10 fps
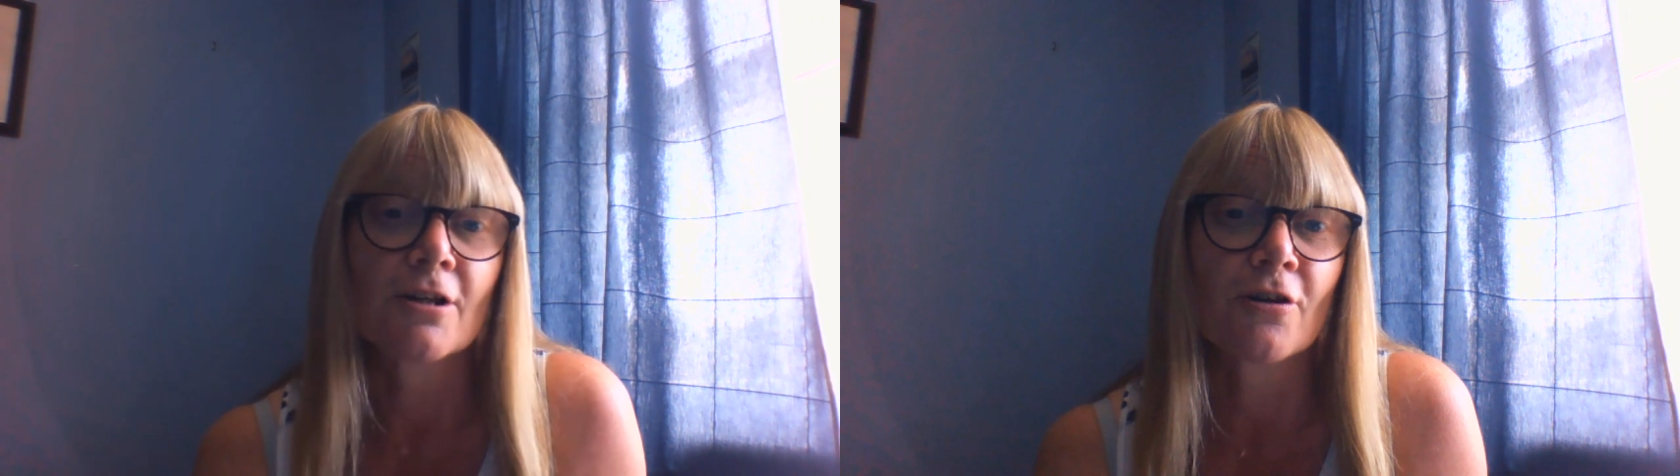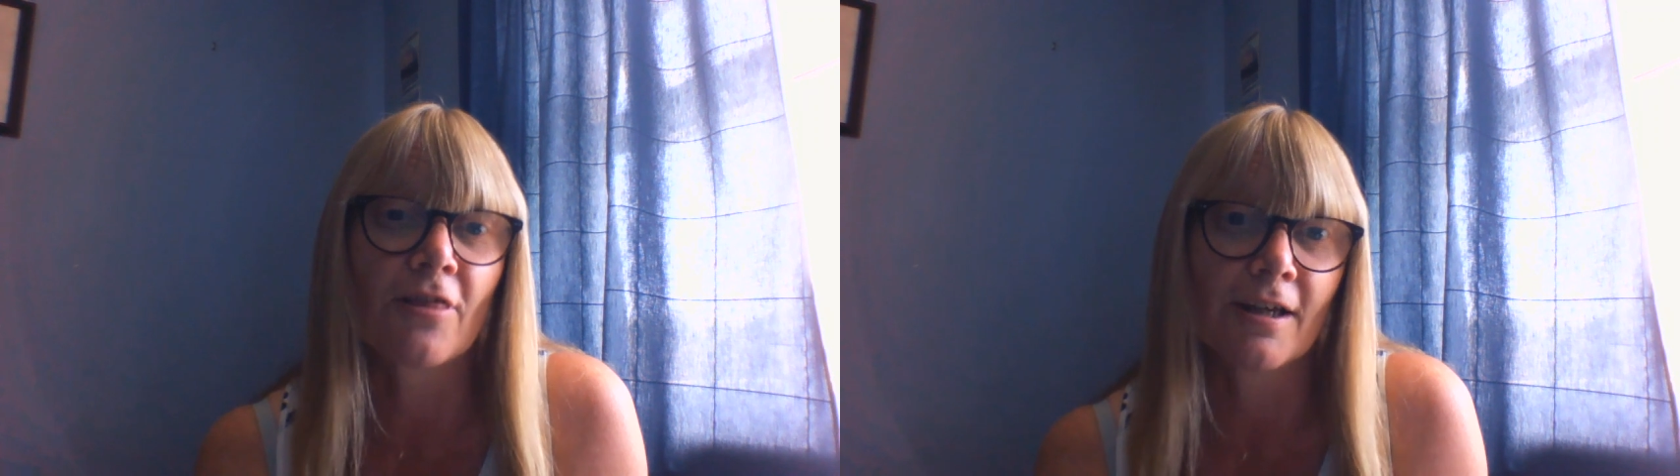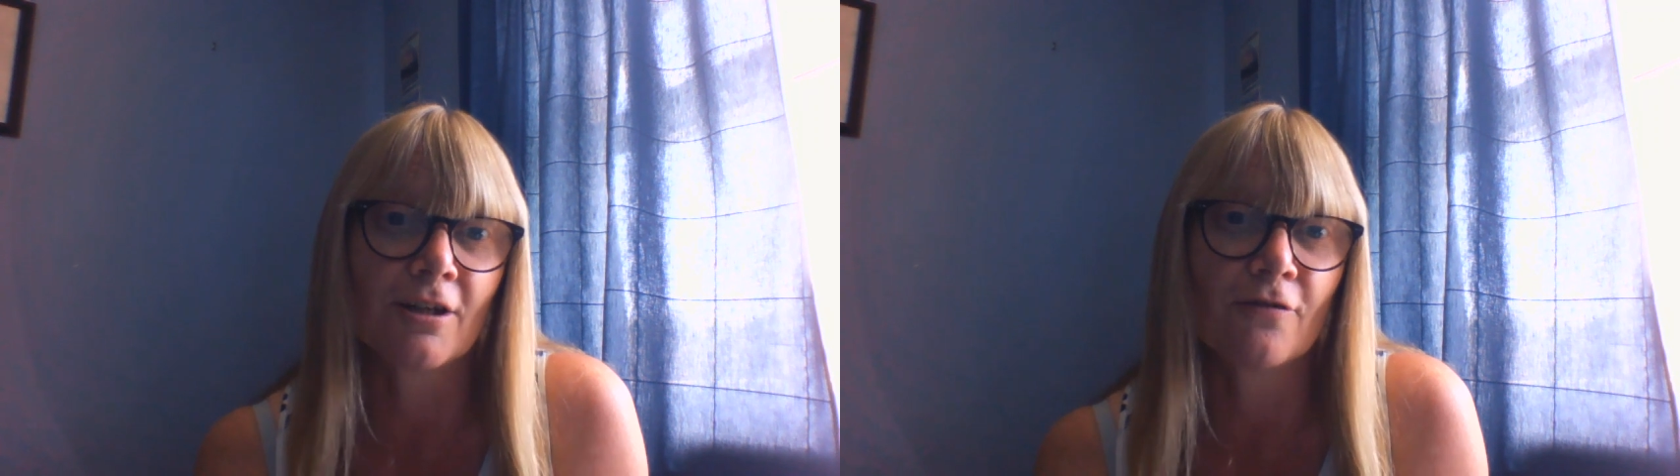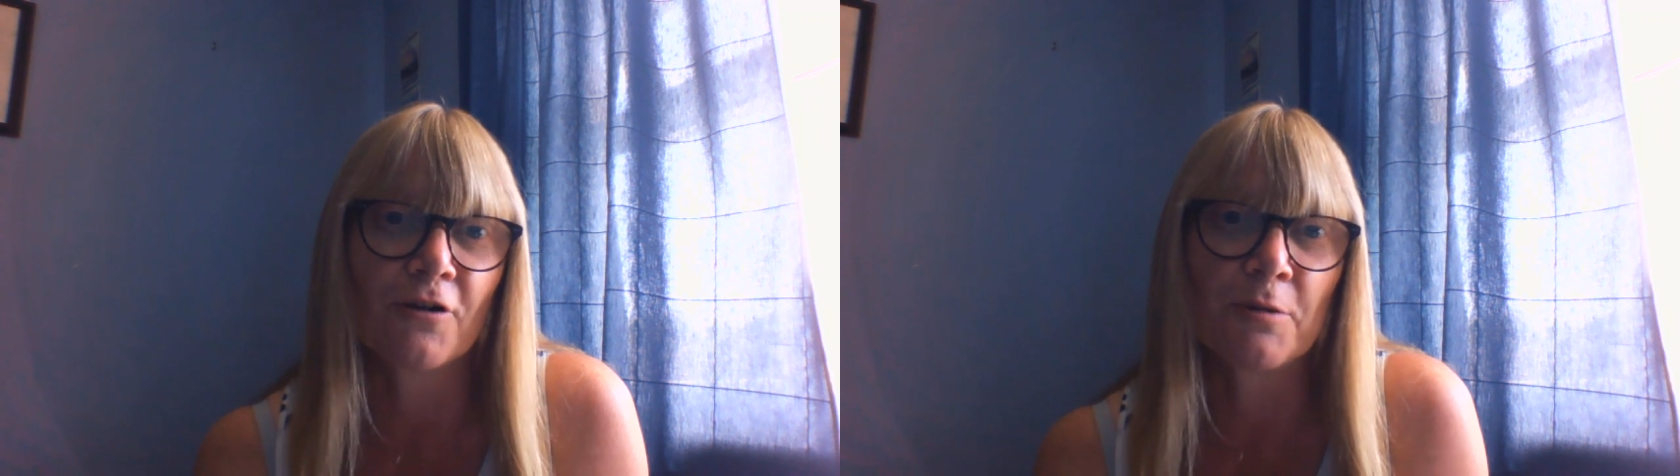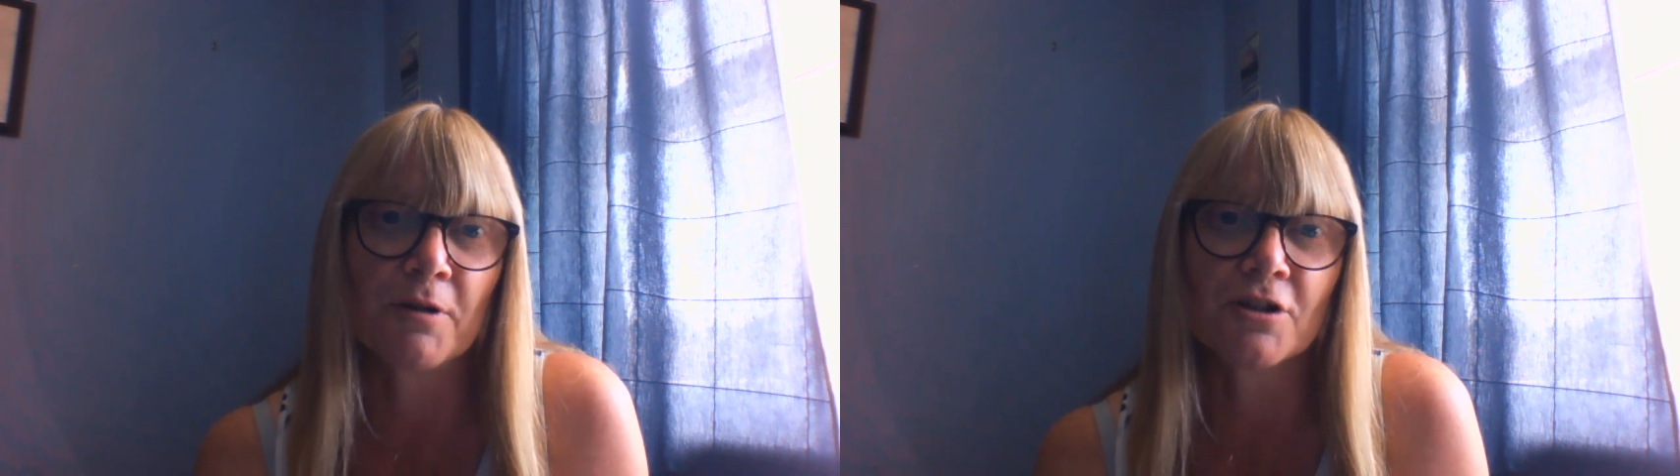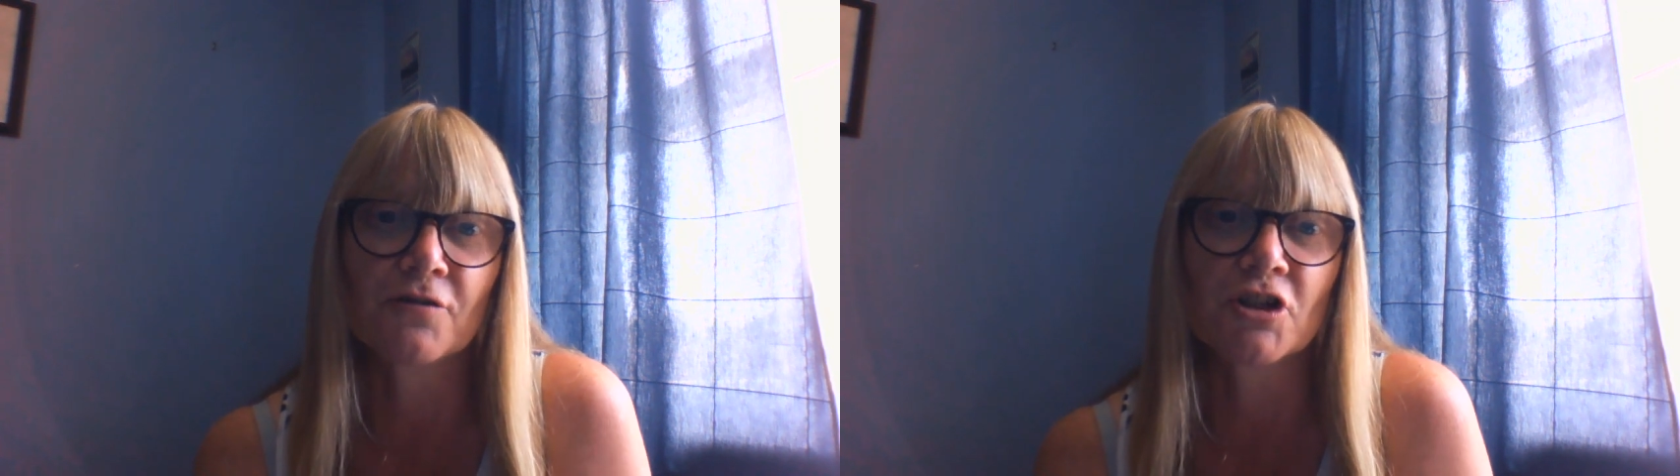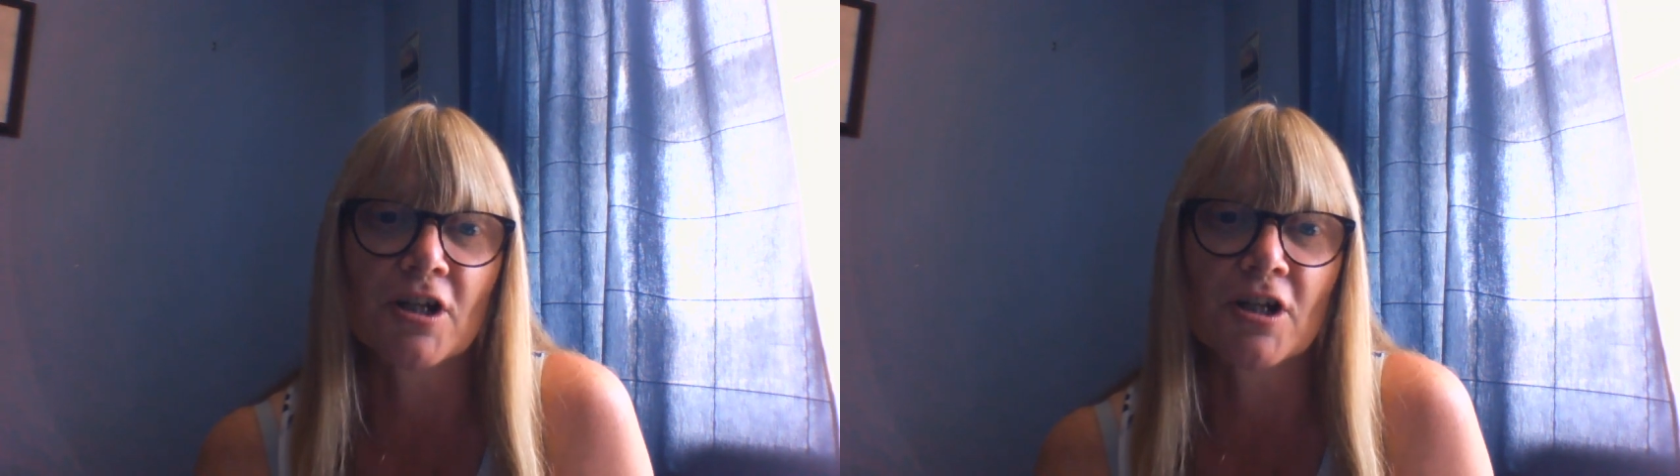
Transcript: So thank you very much for